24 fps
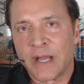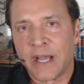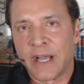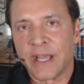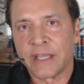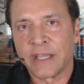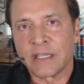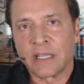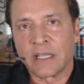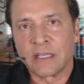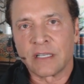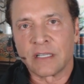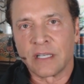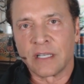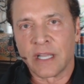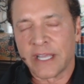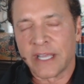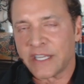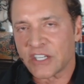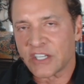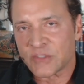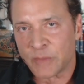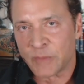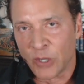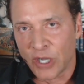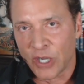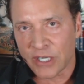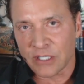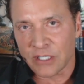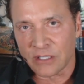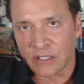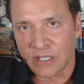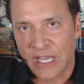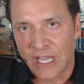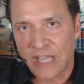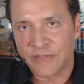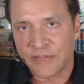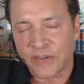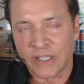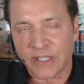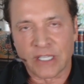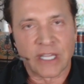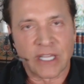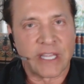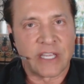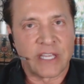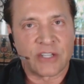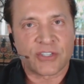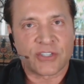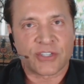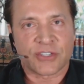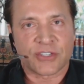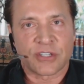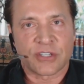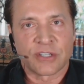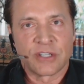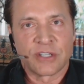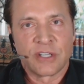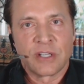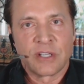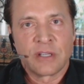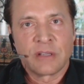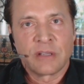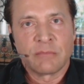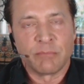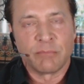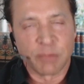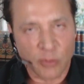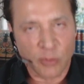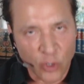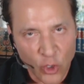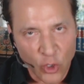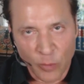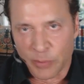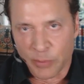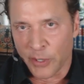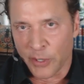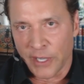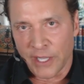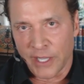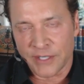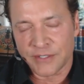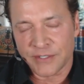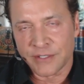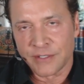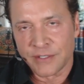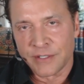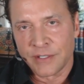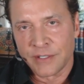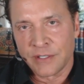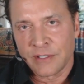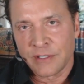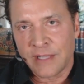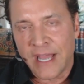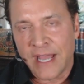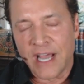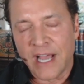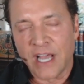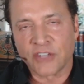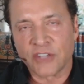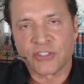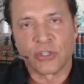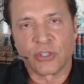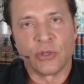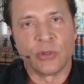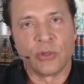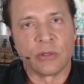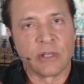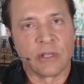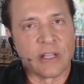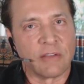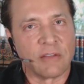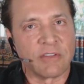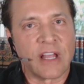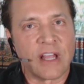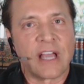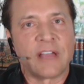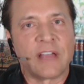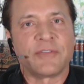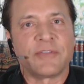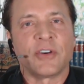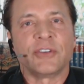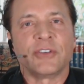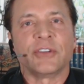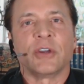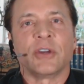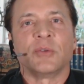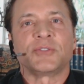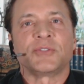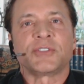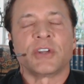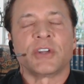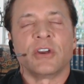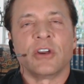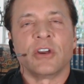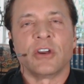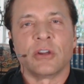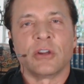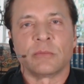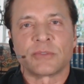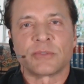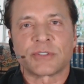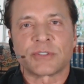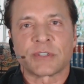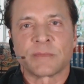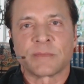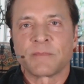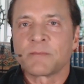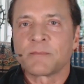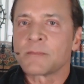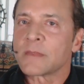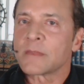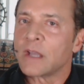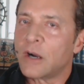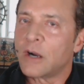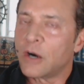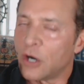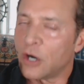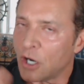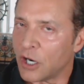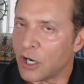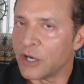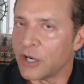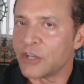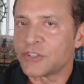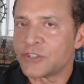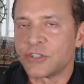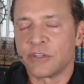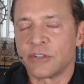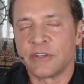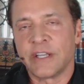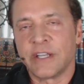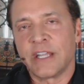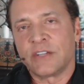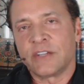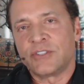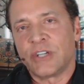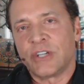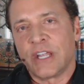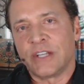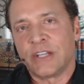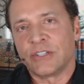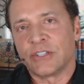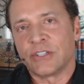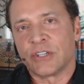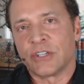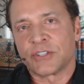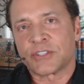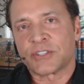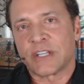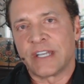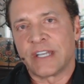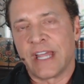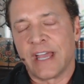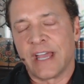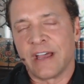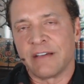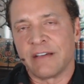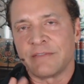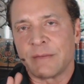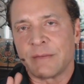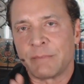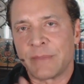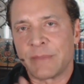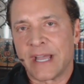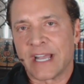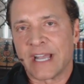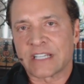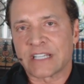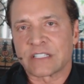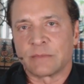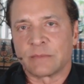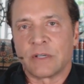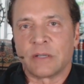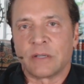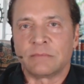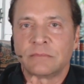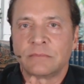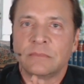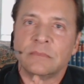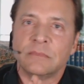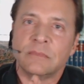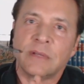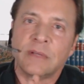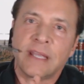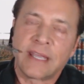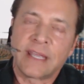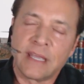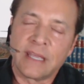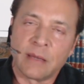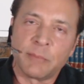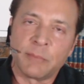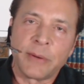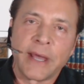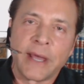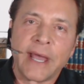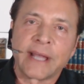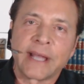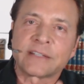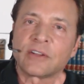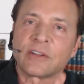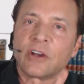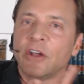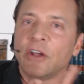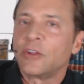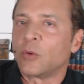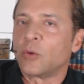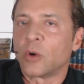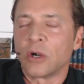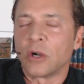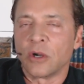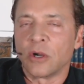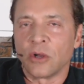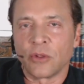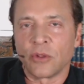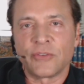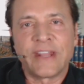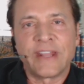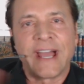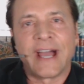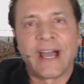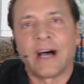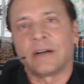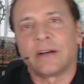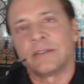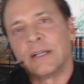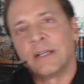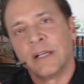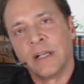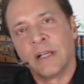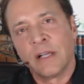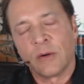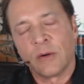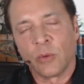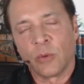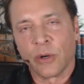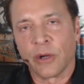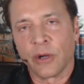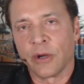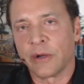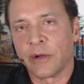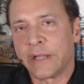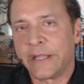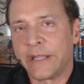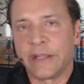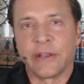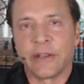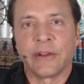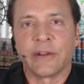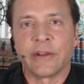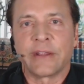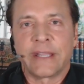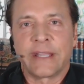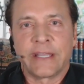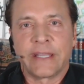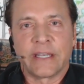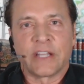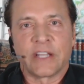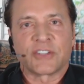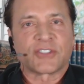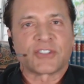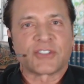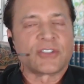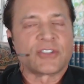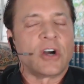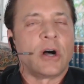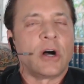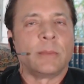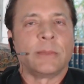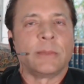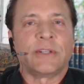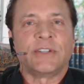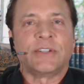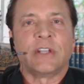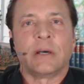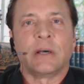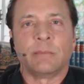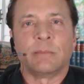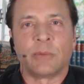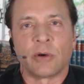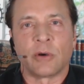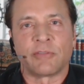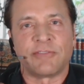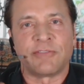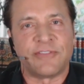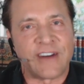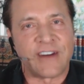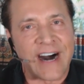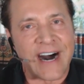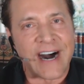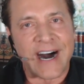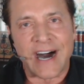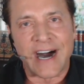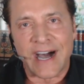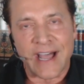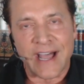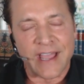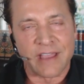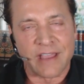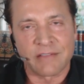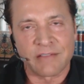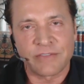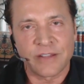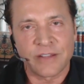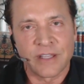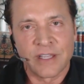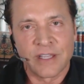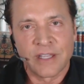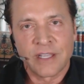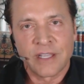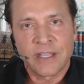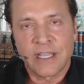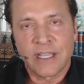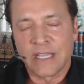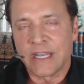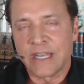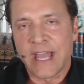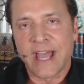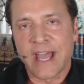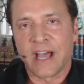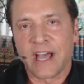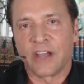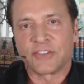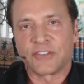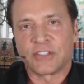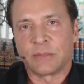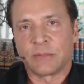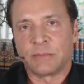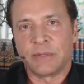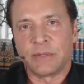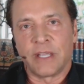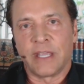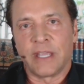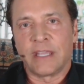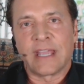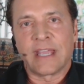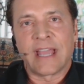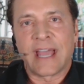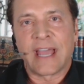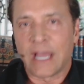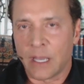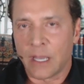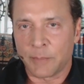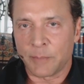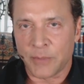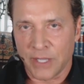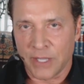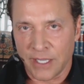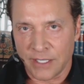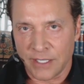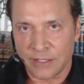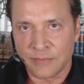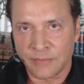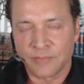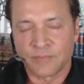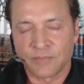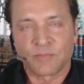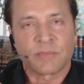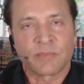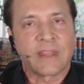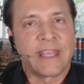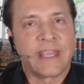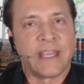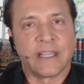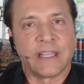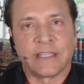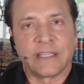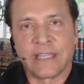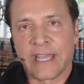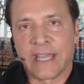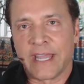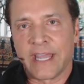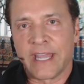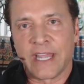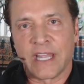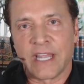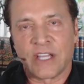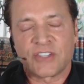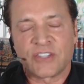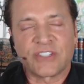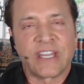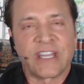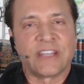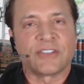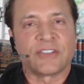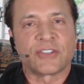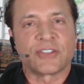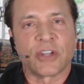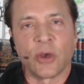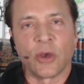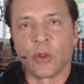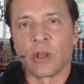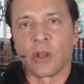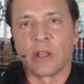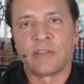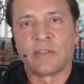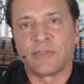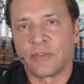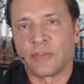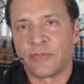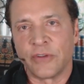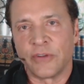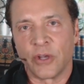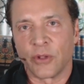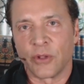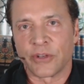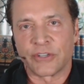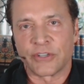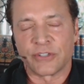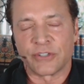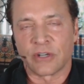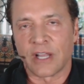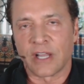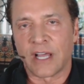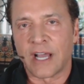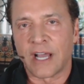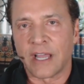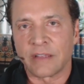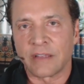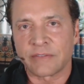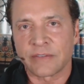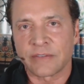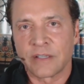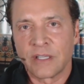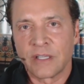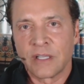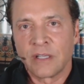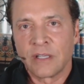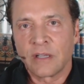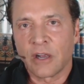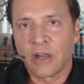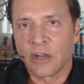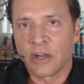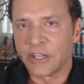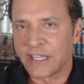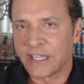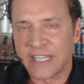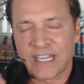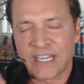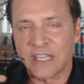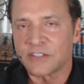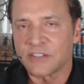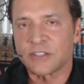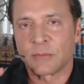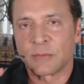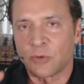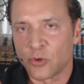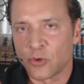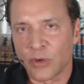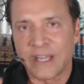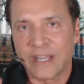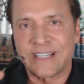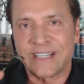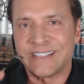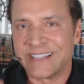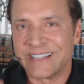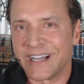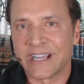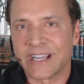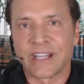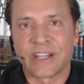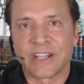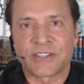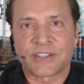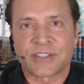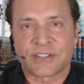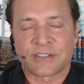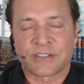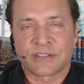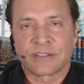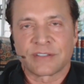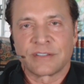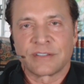my latest book, Life Unleashed Blueprint: How to Live Life on Your Own Terms, Harness Your Unique Genius, and Have Maximum Impact on the World. Now, we're here in installment number 5 in how to be happy, engaged, and totally fulfilled in your life. Are you getting some great nuggets?